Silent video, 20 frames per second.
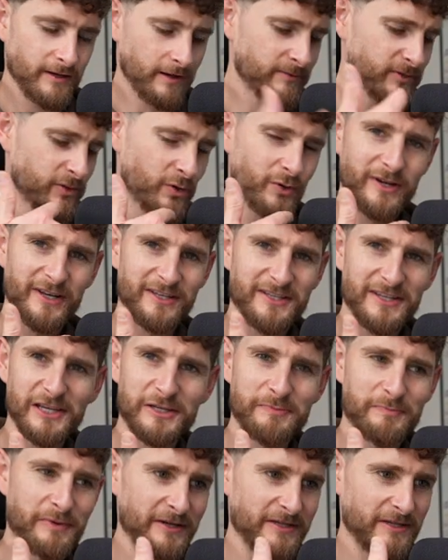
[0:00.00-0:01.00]
I'm talking to
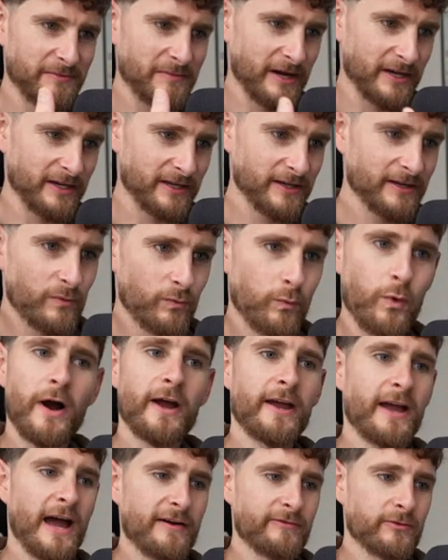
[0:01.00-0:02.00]
this bloody mic.
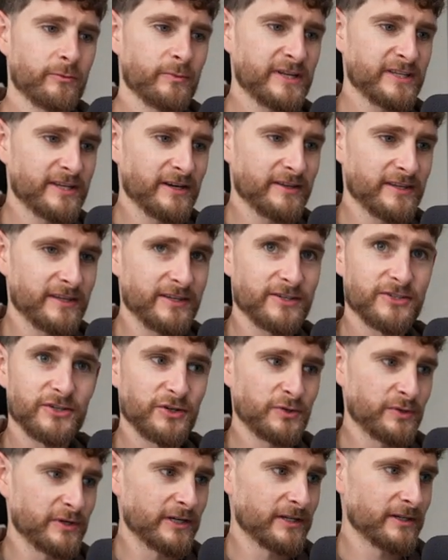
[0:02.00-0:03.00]
Why haven't we done this
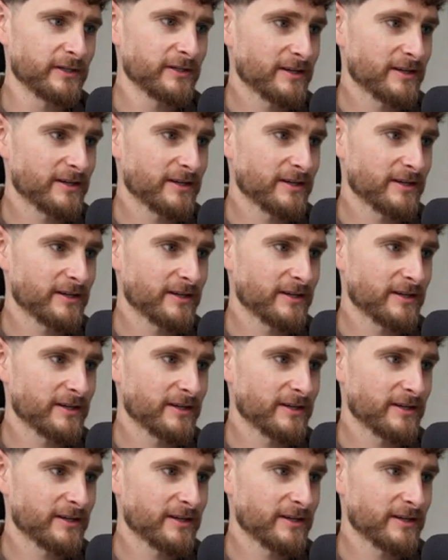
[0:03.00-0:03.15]
sooner?